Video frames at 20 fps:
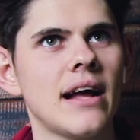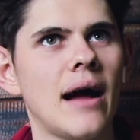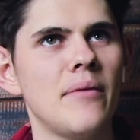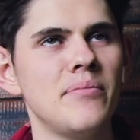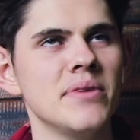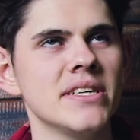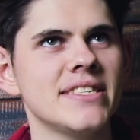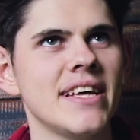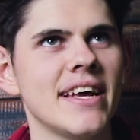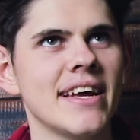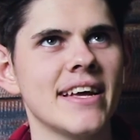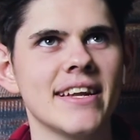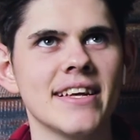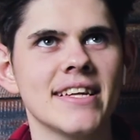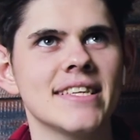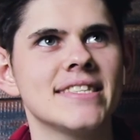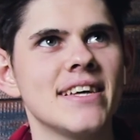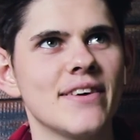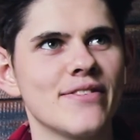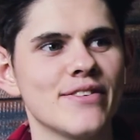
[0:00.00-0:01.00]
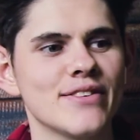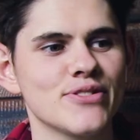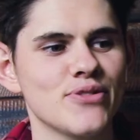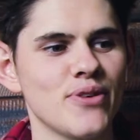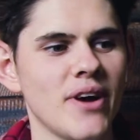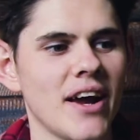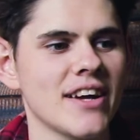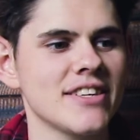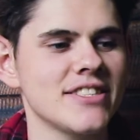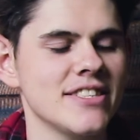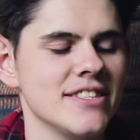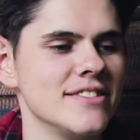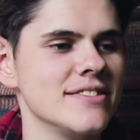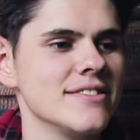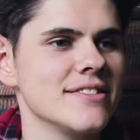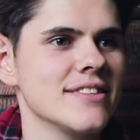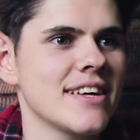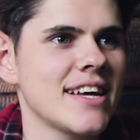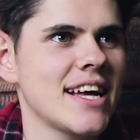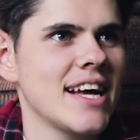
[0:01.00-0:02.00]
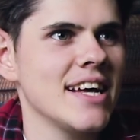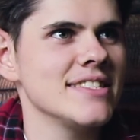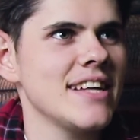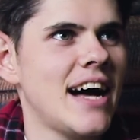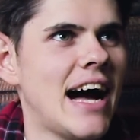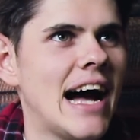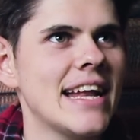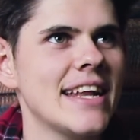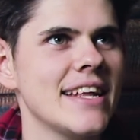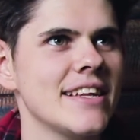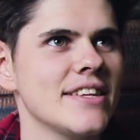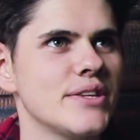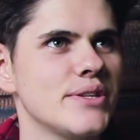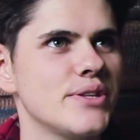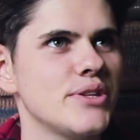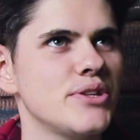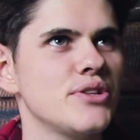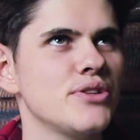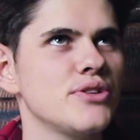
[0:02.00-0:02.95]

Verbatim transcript: I'm gonna take it in a different direction because I didn't